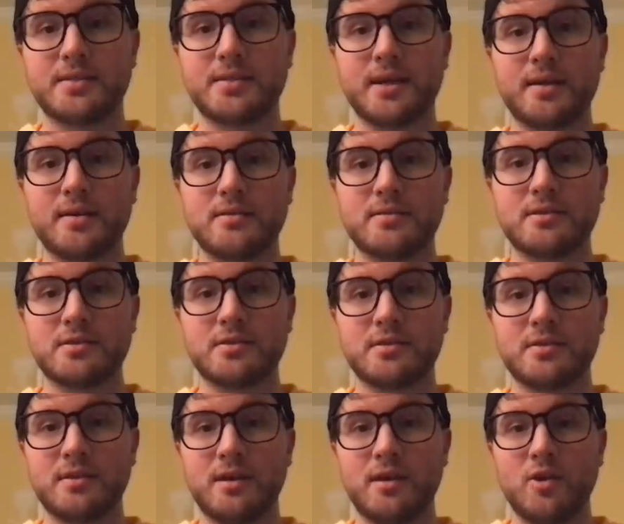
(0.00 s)

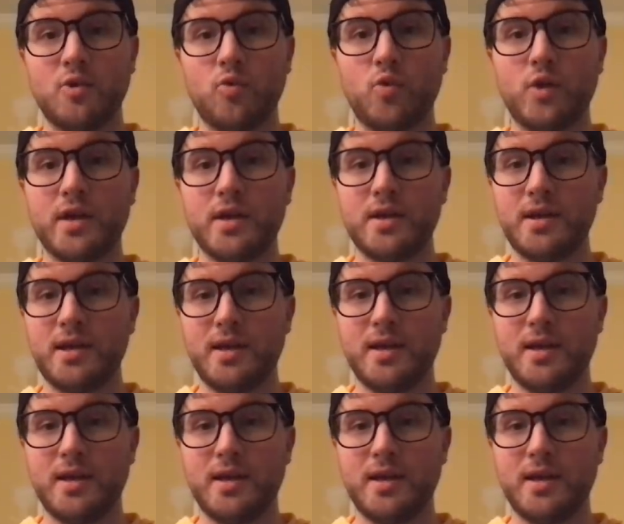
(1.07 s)
Titans win